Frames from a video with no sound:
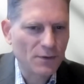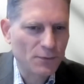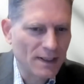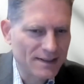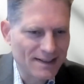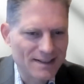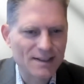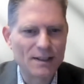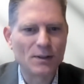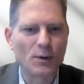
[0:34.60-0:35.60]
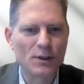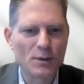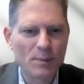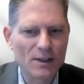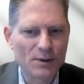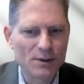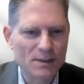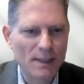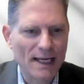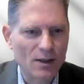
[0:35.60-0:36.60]
Phyllis. It's an honor to be on this
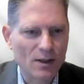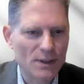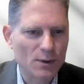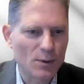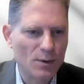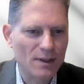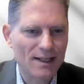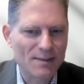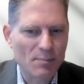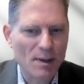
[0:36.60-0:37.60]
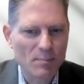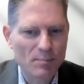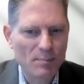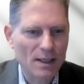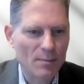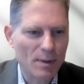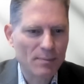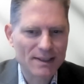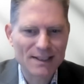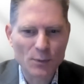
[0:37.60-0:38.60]
panel with all the other panel
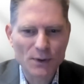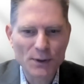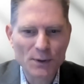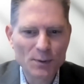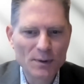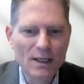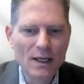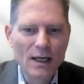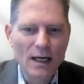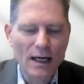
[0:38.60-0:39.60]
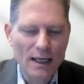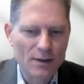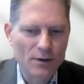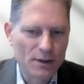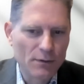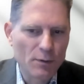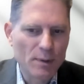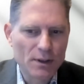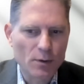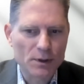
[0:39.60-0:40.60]
members and with you, and giving me
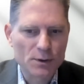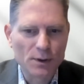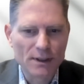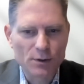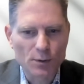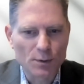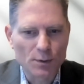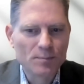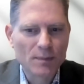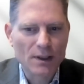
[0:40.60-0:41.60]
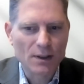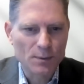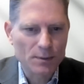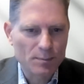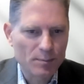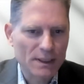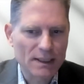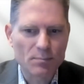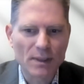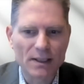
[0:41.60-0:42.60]
the opportunity to
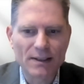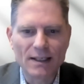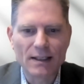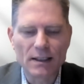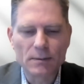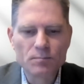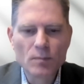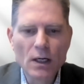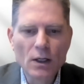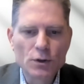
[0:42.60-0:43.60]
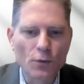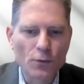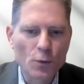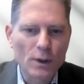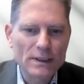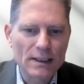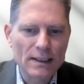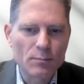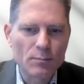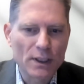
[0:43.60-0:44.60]
present my thinking. So of course, I
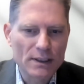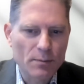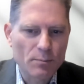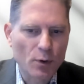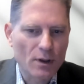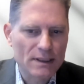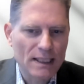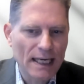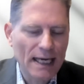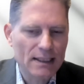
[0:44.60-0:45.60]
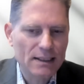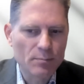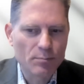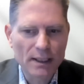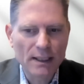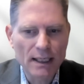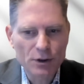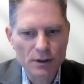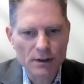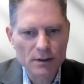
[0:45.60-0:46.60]
think monetary policy has
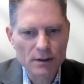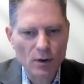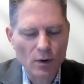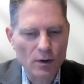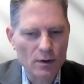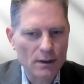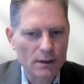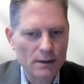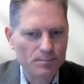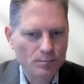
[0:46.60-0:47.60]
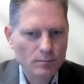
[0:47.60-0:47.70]
implications on